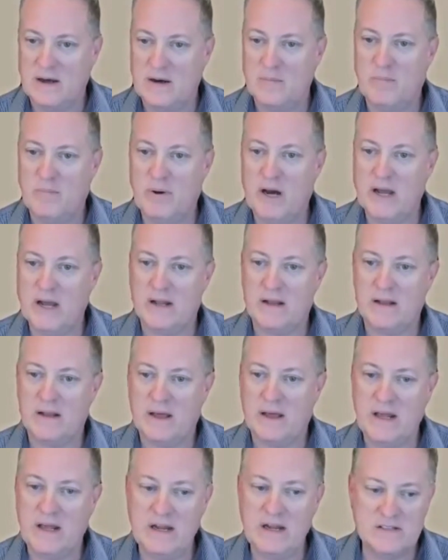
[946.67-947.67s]
but
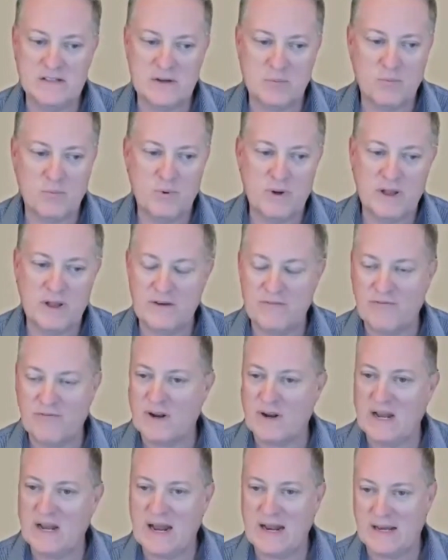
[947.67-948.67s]
it is a really
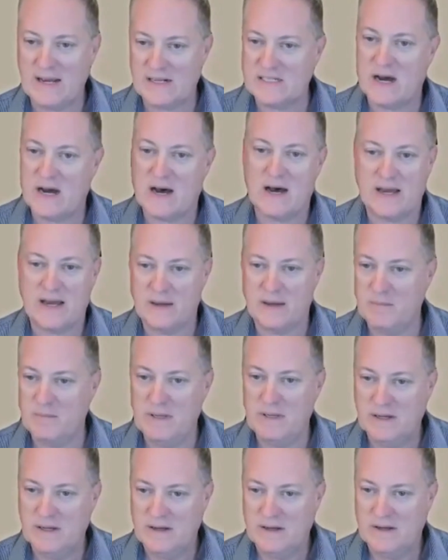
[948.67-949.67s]
frenetic
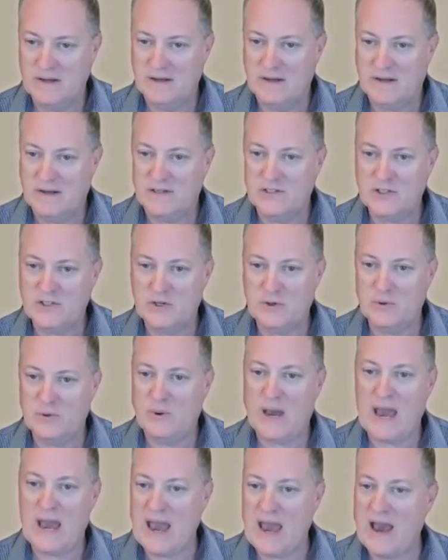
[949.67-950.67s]
time to
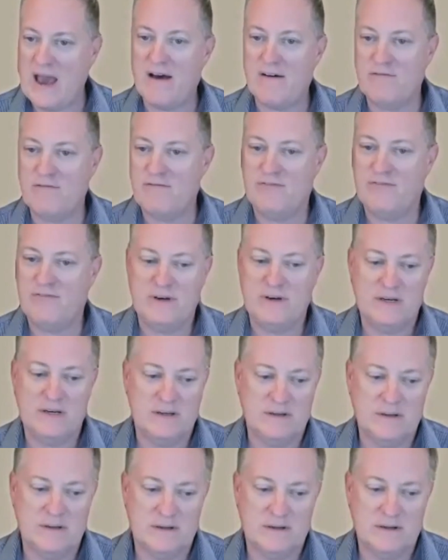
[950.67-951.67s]
have
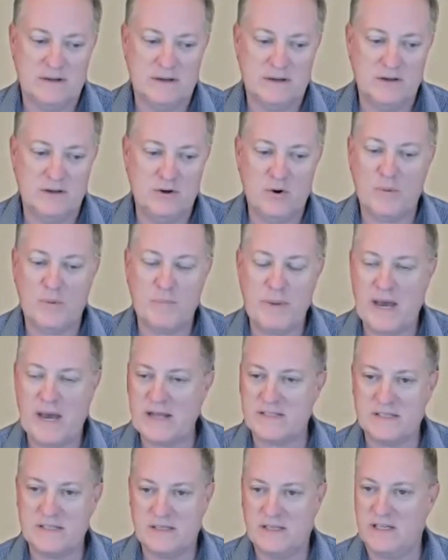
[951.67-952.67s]
your
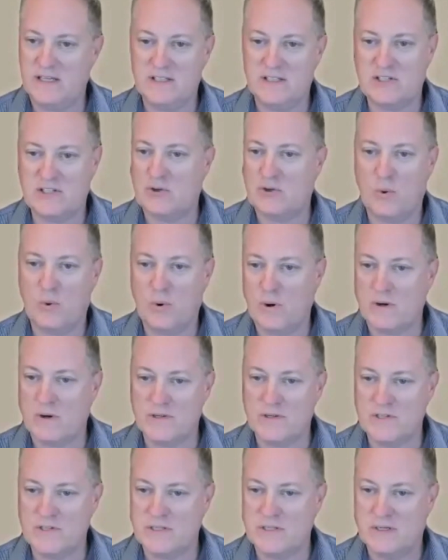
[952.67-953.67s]
pets in these
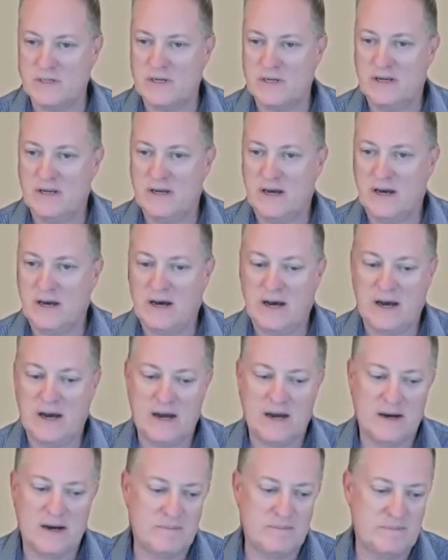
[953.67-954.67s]
stores.
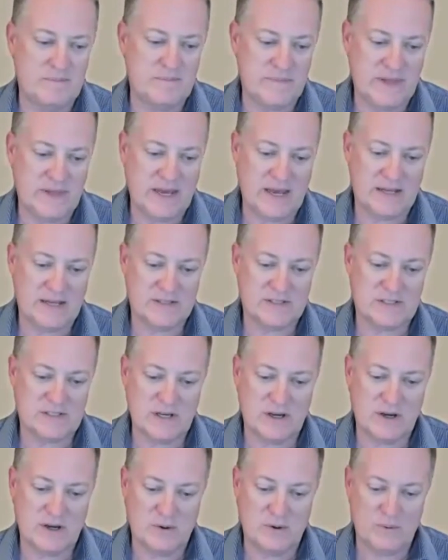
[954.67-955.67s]
And
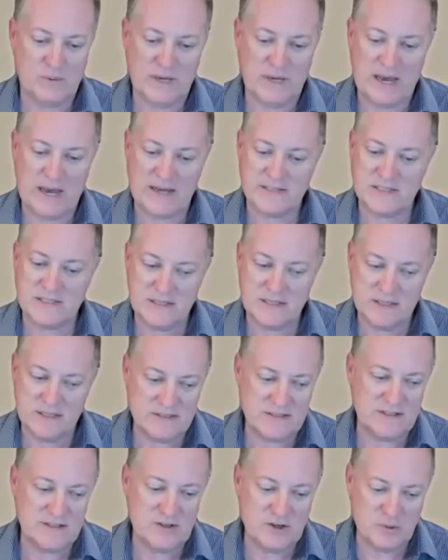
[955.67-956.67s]
so, yeah,
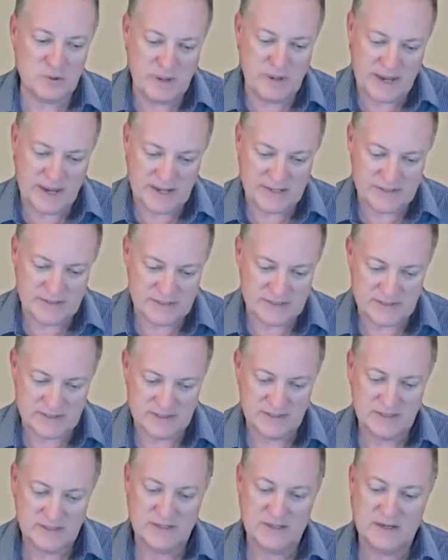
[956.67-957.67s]
season your
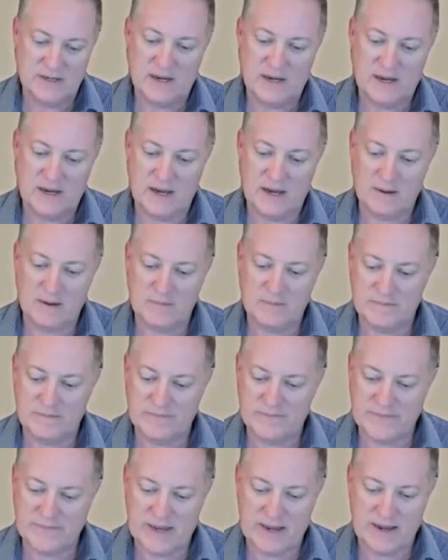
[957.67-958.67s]
pets. I'm
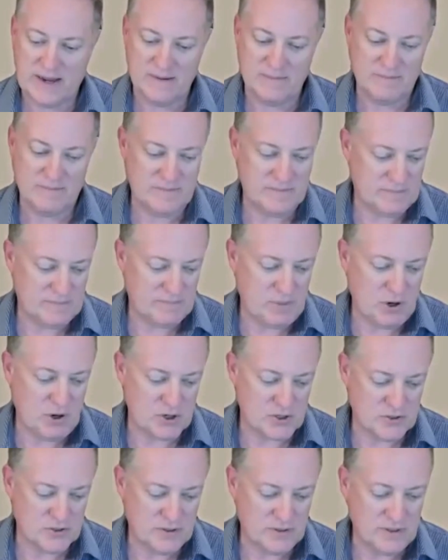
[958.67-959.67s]

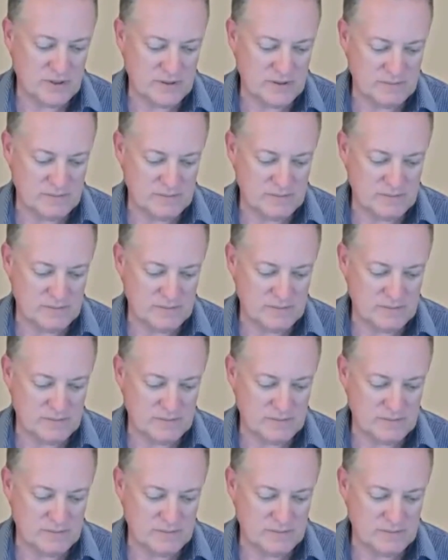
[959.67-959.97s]
partial to,